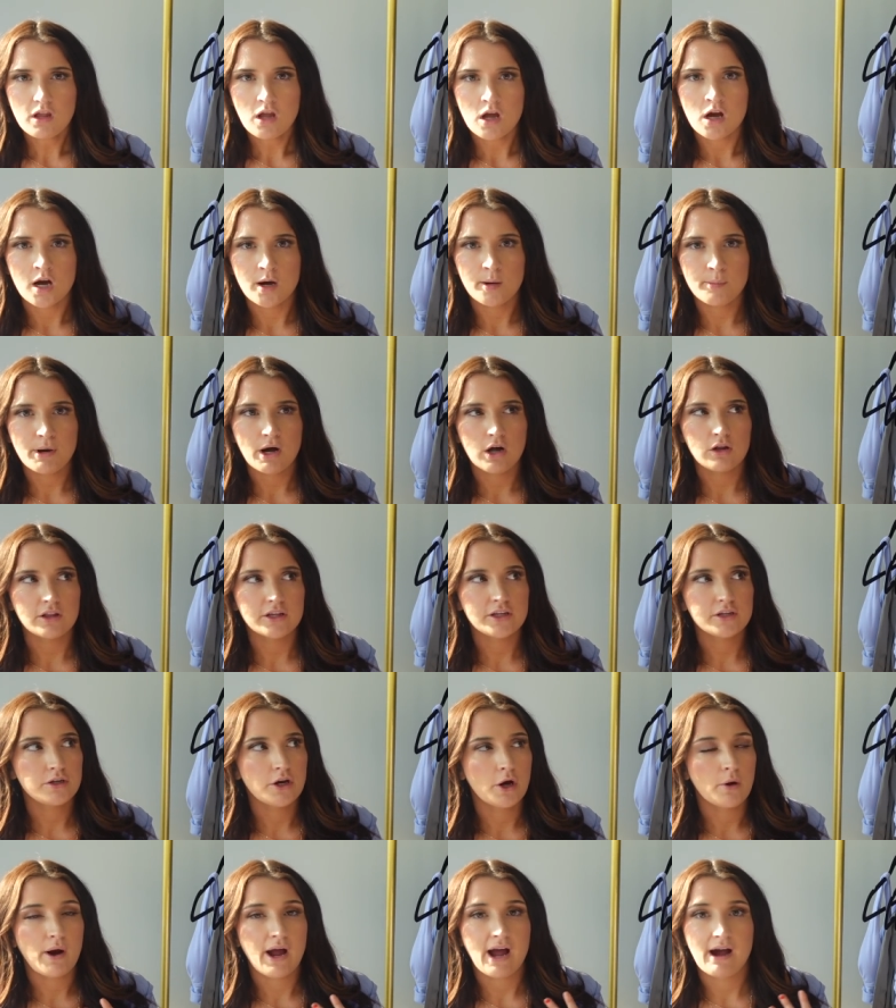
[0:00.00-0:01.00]
I'll let
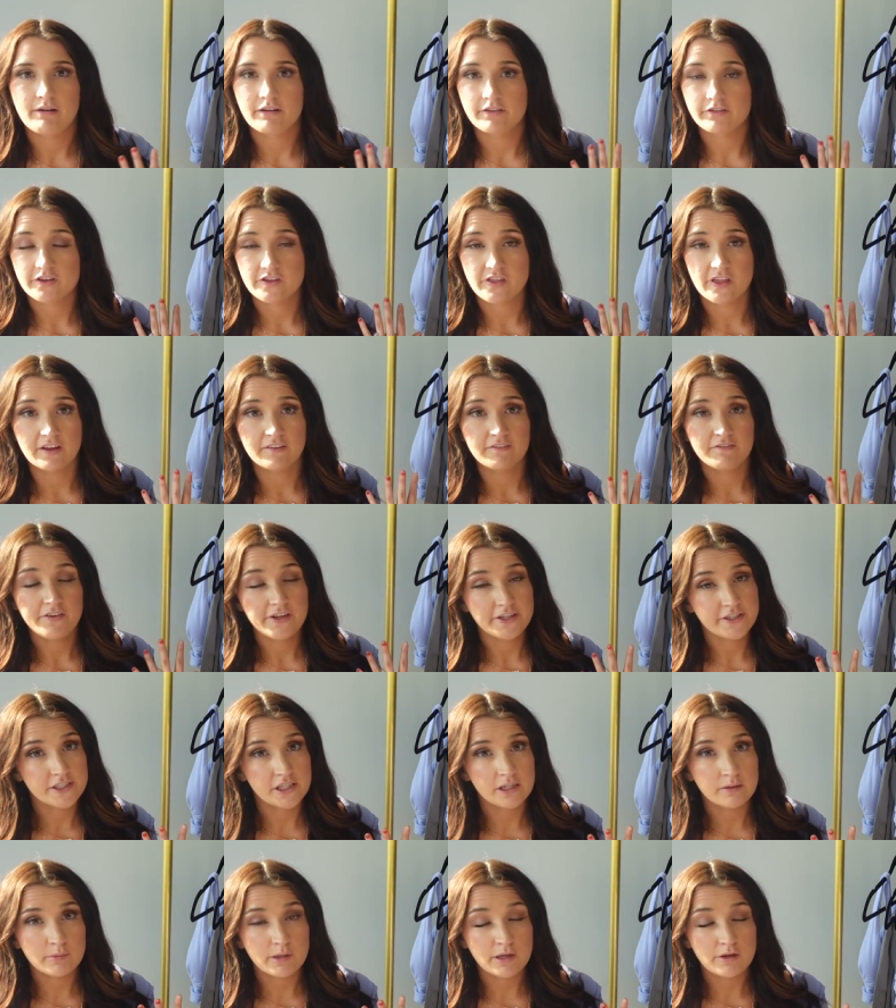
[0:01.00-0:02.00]
you know how everything
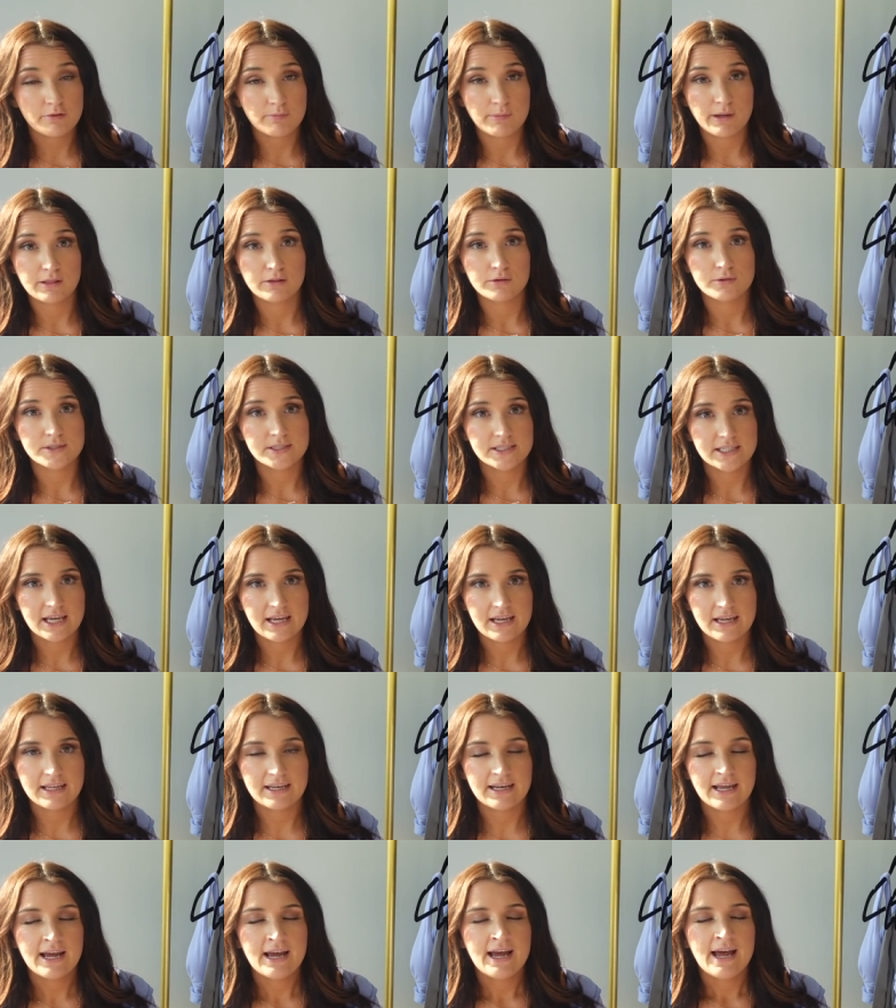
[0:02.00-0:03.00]
fits on me with my loose
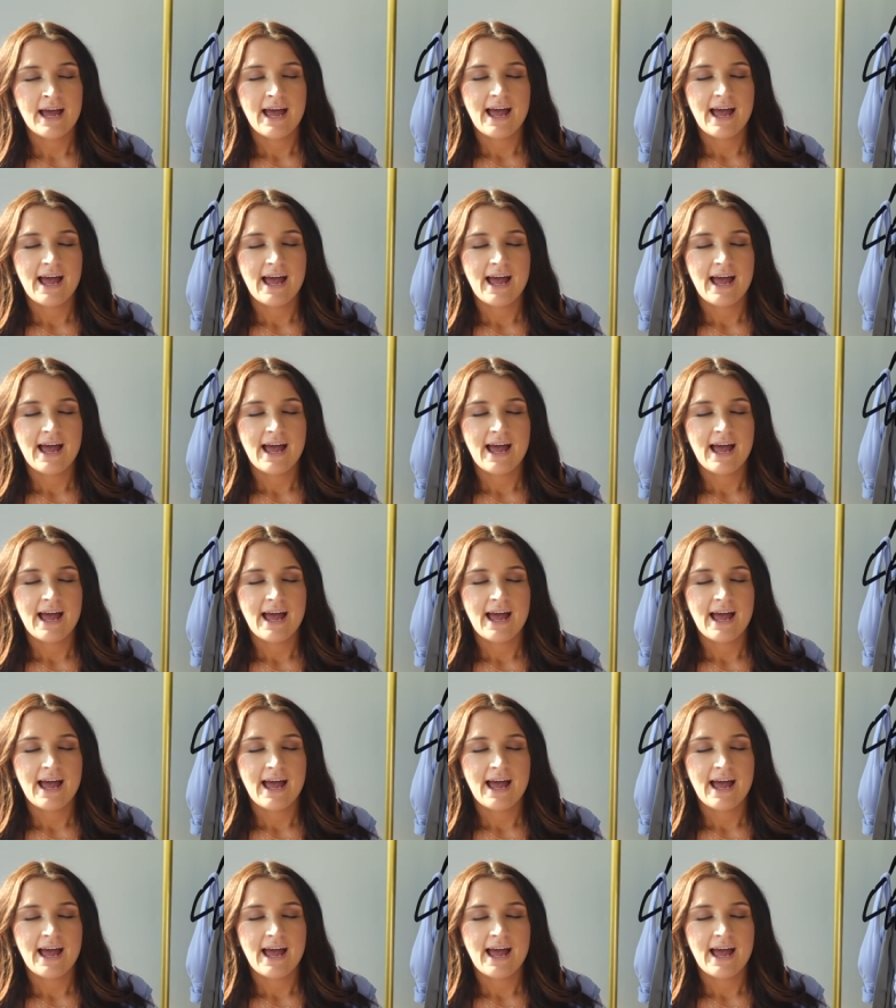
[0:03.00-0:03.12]
skin,